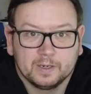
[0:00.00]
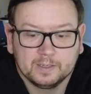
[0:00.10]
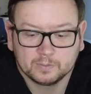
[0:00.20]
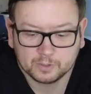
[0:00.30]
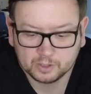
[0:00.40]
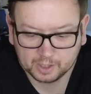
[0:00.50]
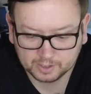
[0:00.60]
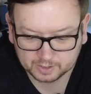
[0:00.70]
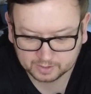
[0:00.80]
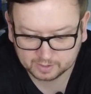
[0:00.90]
to
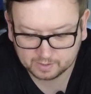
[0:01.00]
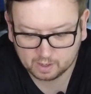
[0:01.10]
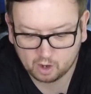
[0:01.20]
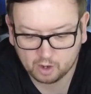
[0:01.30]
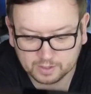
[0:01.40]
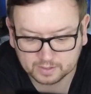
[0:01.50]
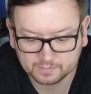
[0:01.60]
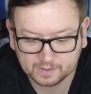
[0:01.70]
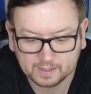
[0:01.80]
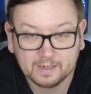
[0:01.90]
adjust the height
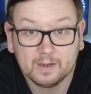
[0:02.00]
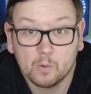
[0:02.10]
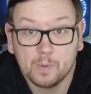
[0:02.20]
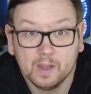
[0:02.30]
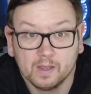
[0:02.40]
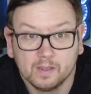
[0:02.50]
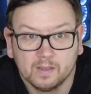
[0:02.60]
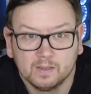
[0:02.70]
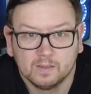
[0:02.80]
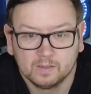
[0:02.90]
of it a little bit.
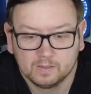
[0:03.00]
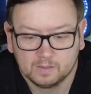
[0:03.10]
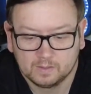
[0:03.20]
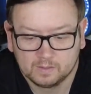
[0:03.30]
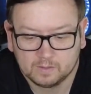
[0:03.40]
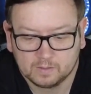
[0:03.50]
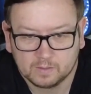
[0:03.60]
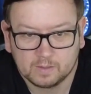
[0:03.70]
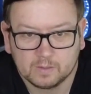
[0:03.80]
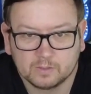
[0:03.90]

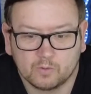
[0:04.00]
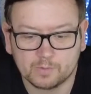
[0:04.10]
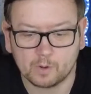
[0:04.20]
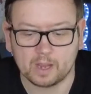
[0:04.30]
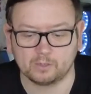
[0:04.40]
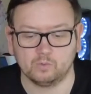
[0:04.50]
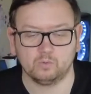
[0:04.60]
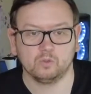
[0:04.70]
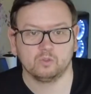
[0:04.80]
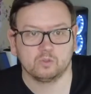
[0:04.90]
Sorry, my
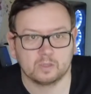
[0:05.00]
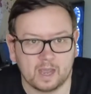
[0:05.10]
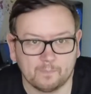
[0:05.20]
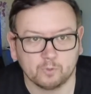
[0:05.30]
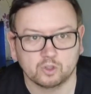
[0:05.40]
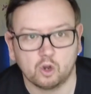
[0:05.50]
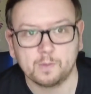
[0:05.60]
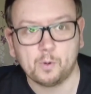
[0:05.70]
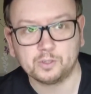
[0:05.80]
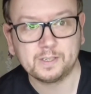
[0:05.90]
actual camera
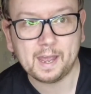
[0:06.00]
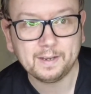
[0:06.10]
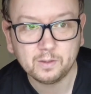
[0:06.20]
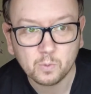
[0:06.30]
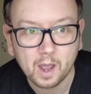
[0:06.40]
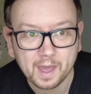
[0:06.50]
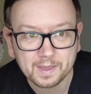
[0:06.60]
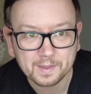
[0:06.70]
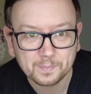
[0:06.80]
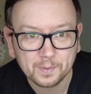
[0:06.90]
tripod's getting in the way,
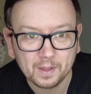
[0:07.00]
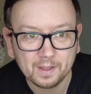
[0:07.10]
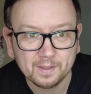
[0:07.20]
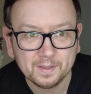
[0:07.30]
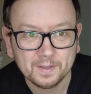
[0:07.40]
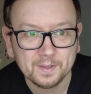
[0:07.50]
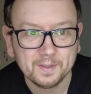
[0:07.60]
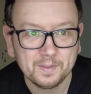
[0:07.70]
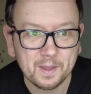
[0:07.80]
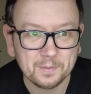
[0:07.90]
but
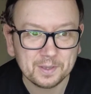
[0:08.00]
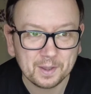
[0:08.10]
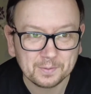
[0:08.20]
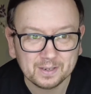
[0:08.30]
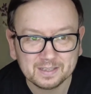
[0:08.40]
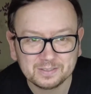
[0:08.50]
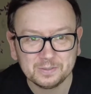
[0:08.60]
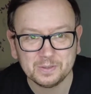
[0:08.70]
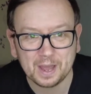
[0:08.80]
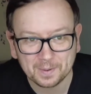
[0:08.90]
there we go. Let's
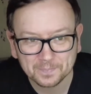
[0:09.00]
do that.